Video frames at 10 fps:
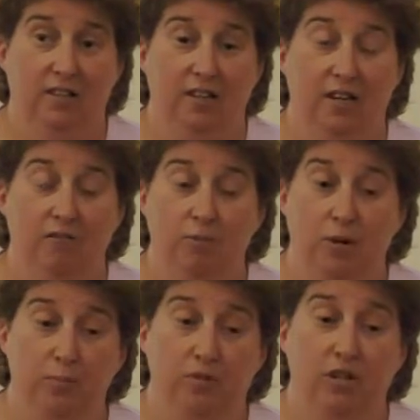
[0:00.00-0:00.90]
And I
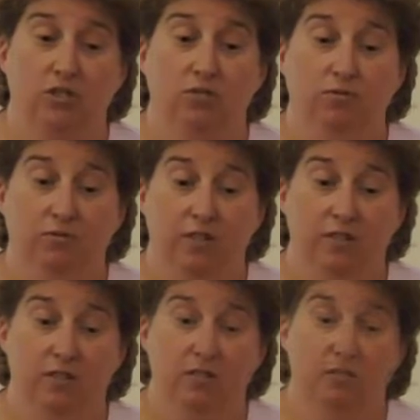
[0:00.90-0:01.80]
remember on June
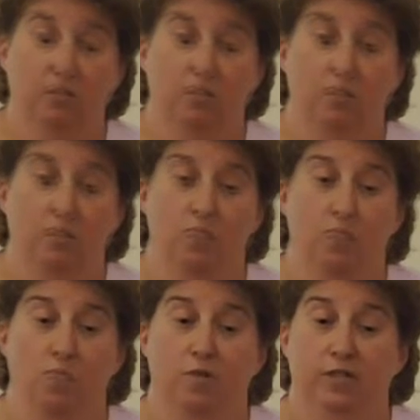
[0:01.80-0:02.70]
5th,
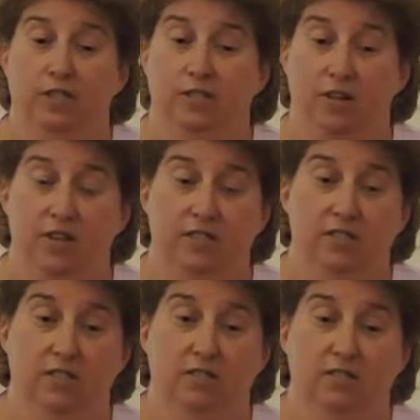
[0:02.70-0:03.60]
was exhausted,